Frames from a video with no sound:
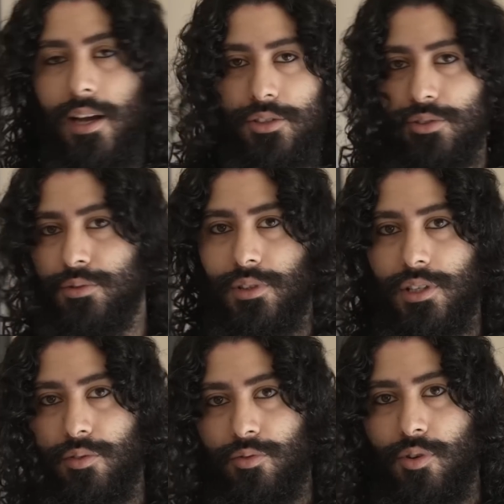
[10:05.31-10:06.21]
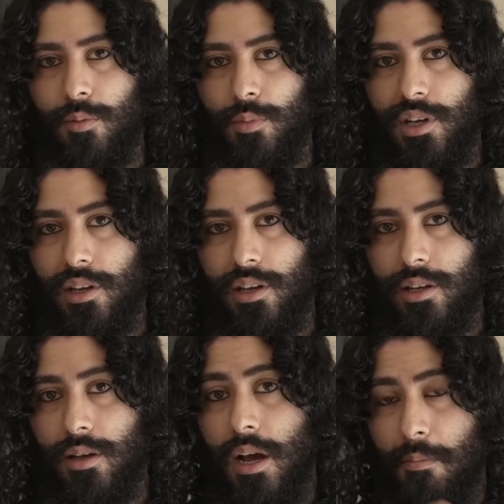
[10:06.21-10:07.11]
I certainly from
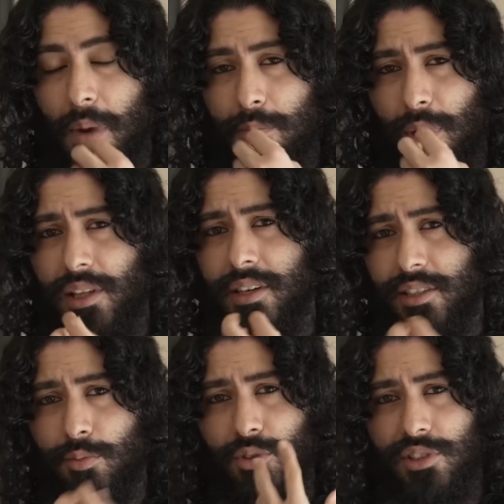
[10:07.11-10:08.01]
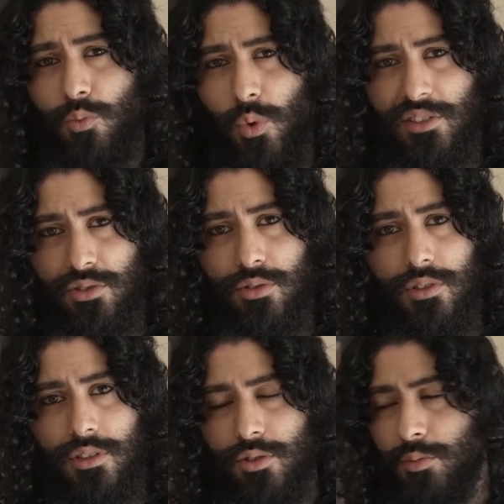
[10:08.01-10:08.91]
my palette is mostly
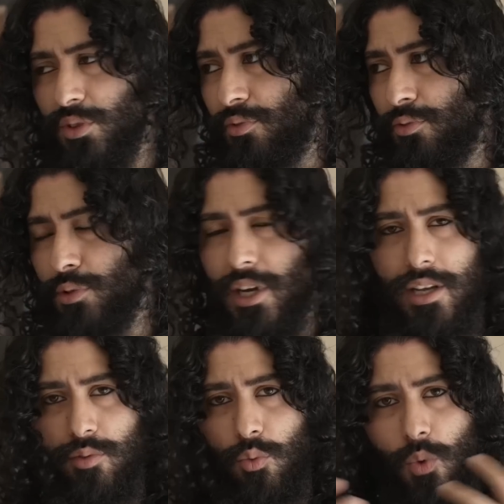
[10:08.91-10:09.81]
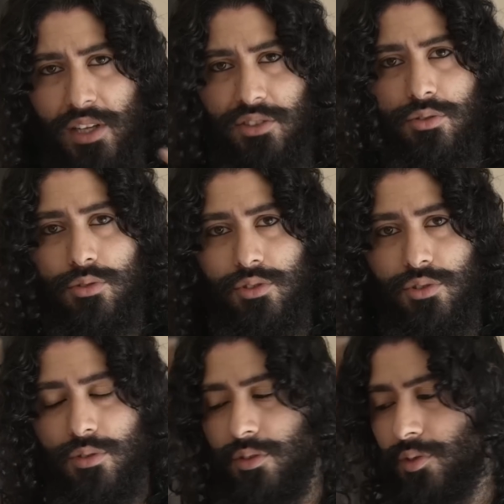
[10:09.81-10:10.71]
Western in terms of food. I have a Western
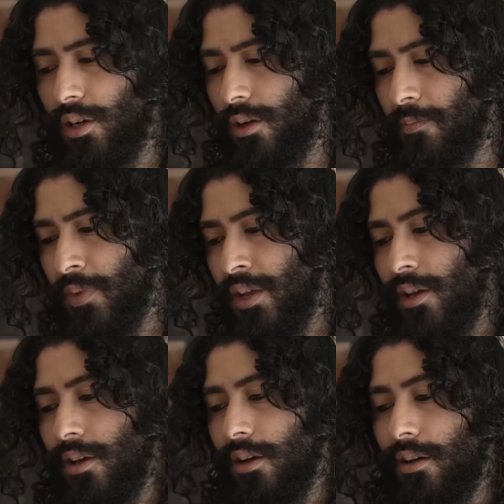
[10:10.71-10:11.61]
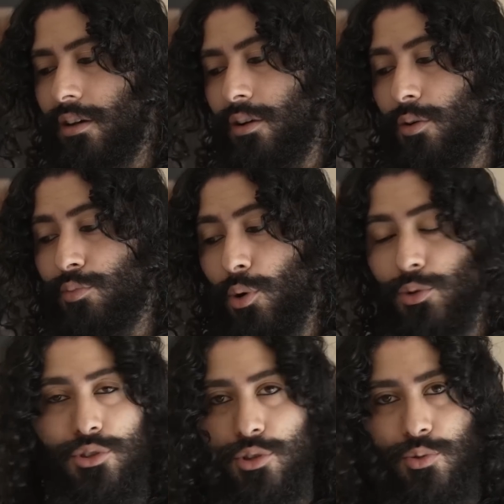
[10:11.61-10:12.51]
sort of
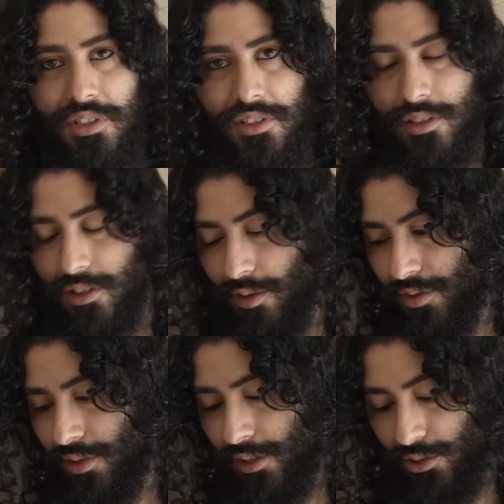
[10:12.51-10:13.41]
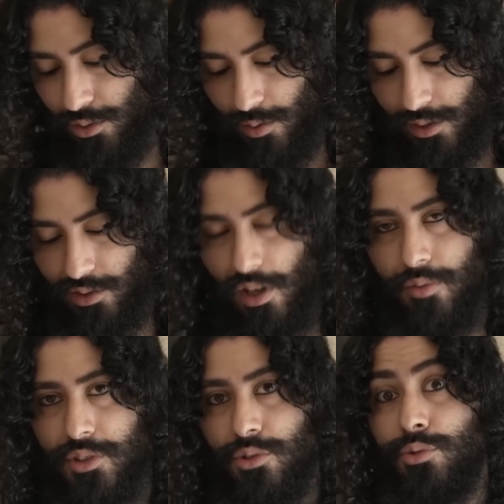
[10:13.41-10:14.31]
approach to cuisine and everything, and so it's
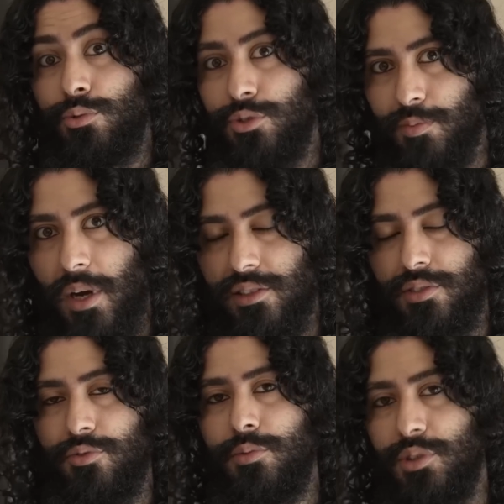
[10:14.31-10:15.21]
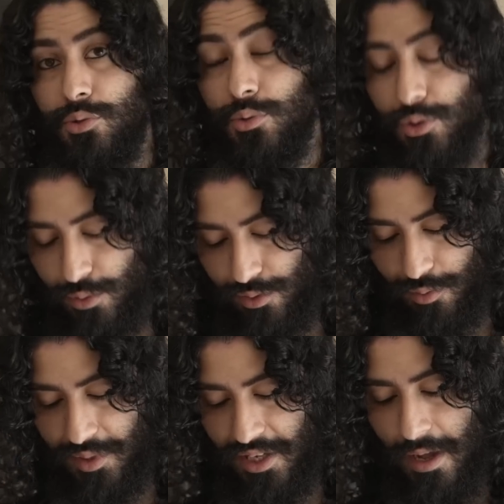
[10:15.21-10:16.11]
often too spicy for me, too sweet
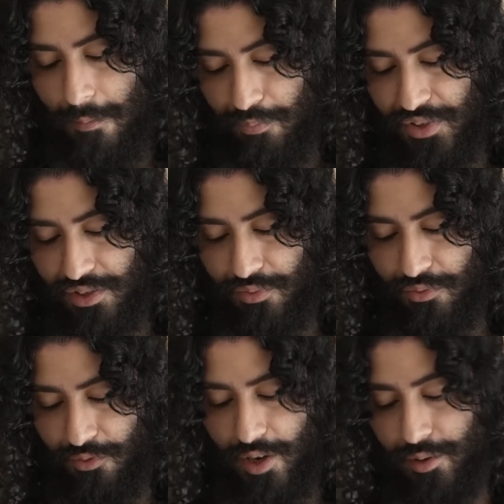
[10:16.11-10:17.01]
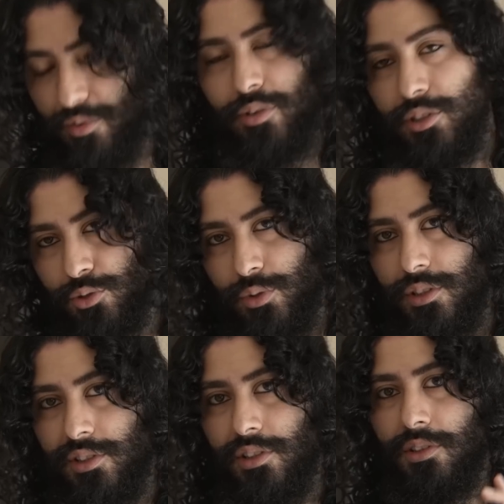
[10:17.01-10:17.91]
for me. This is very, very sweet.
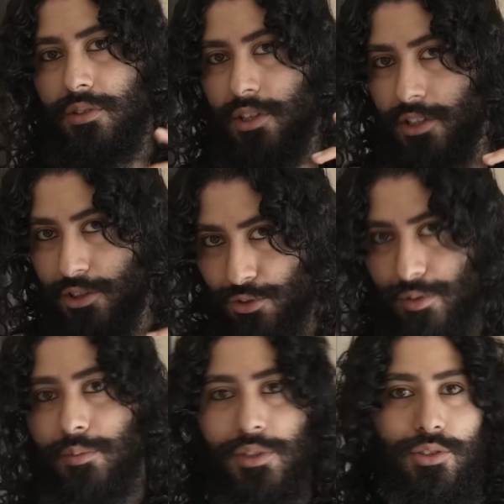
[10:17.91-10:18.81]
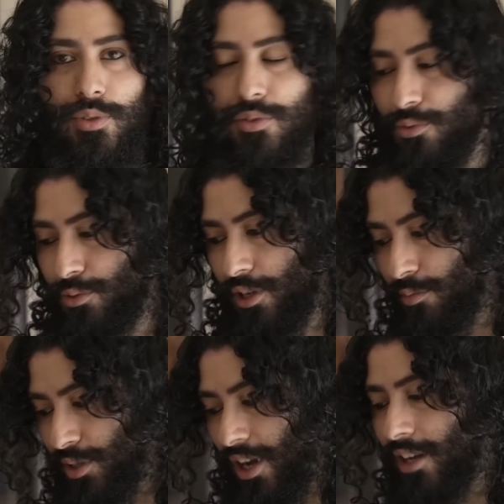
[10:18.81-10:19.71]
This is an extremely sweet food. You
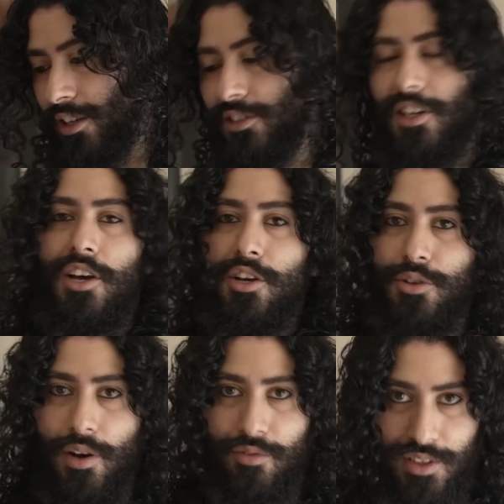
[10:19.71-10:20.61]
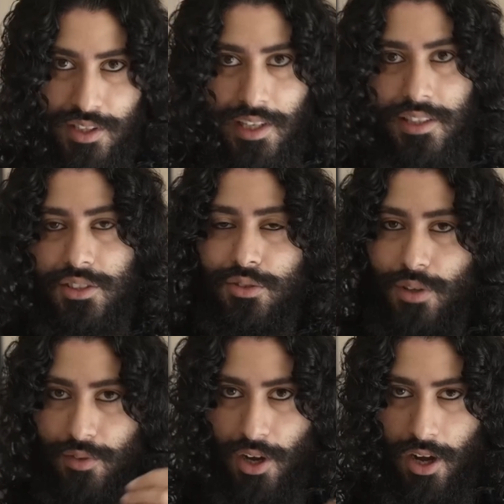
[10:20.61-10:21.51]
have bananas, you have dates, you
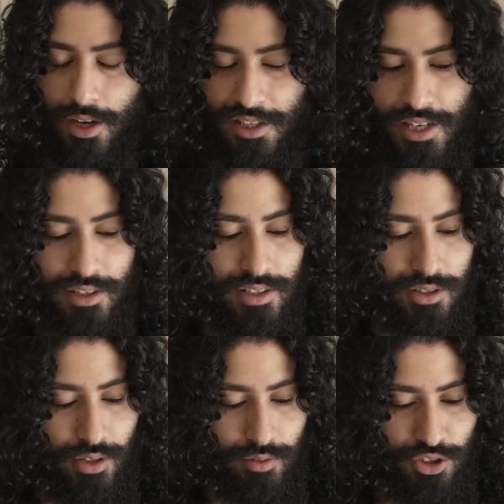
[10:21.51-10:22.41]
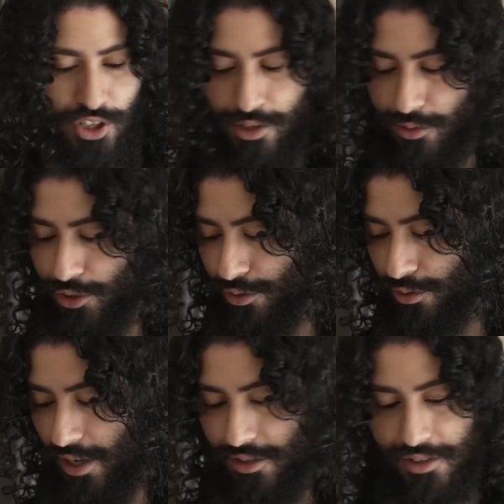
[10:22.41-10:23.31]
have the honey added in, you have the jaggery
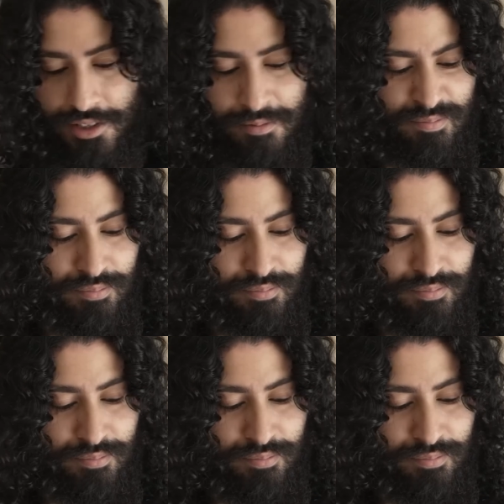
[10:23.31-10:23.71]
sugar added in.